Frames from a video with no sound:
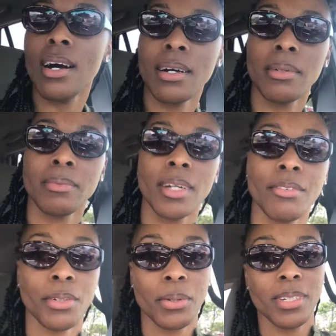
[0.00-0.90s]

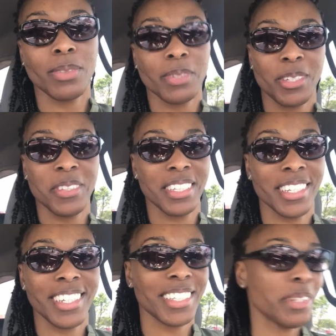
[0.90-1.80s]
Of course, when you see
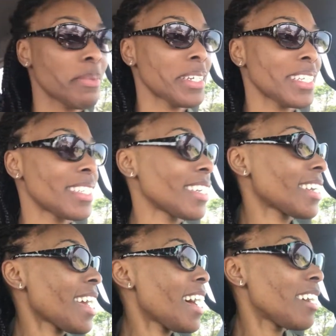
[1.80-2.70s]
this, it'll be the
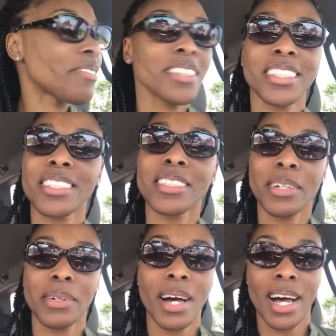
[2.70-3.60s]
Sunday after,
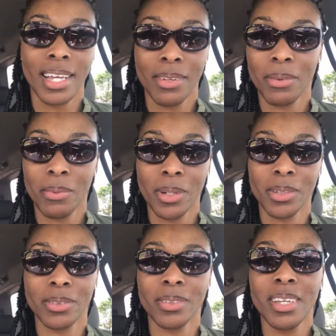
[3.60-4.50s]
so I
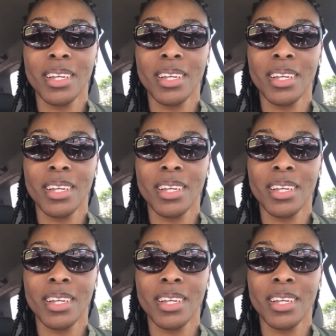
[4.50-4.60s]
will